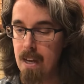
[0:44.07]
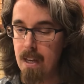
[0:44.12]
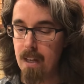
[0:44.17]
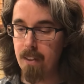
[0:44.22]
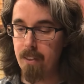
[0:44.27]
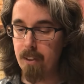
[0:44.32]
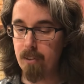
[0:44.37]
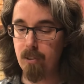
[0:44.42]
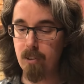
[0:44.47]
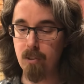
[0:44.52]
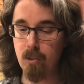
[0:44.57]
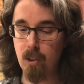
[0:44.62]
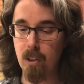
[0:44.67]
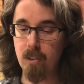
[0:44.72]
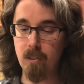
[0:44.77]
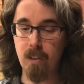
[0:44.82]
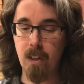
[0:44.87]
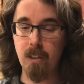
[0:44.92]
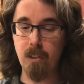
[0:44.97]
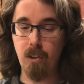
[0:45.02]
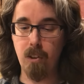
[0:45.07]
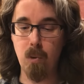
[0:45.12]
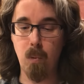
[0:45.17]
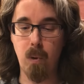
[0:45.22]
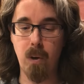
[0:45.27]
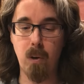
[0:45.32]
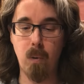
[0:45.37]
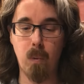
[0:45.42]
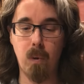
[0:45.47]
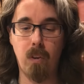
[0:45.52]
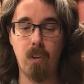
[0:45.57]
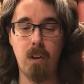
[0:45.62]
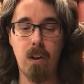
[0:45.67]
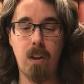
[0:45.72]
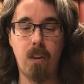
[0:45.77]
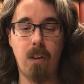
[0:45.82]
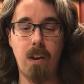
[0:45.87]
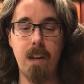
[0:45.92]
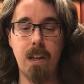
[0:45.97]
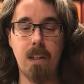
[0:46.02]
this is essentially what it would look
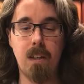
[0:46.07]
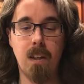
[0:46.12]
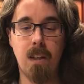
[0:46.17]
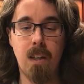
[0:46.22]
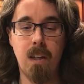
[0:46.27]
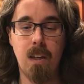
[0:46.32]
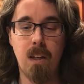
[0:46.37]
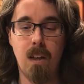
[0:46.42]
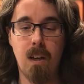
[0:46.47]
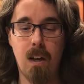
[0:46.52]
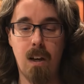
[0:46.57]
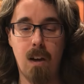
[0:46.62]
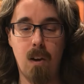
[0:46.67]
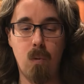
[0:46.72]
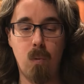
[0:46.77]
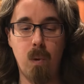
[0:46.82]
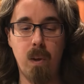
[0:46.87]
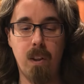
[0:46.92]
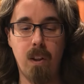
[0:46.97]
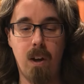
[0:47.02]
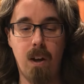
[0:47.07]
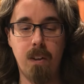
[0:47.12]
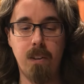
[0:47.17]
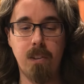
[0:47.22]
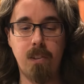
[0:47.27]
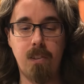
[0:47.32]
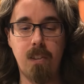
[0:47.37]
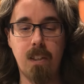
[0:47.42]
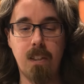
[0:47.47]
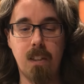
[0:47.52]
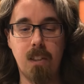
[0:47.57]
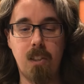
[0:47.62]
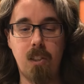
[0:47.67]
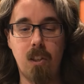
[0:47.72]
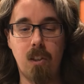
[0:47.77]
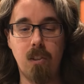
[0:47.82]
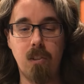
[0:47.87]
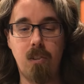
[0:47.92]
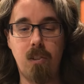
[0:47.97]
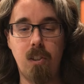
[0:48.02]
like with all the
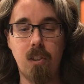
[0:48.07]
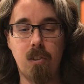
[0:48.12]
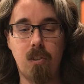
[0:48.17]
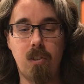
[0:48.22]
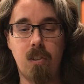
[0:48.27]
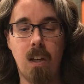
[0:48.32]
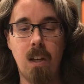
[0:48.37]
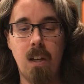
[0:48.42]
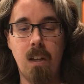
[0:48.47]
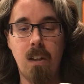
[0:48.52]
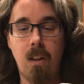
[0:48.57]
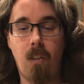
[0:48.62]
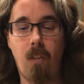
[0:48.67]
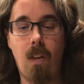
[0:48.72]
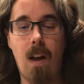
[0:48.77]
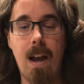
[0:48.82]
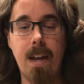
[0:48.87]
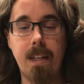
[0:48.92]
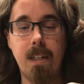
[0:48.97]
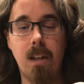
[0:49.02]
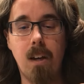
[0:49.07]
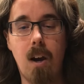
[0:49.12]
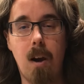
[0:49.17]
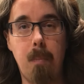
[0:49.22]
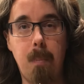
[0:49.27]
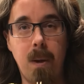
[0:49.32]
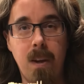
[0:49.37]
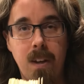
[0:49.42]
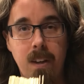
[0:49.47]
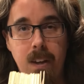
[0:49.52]
signatures just lined up.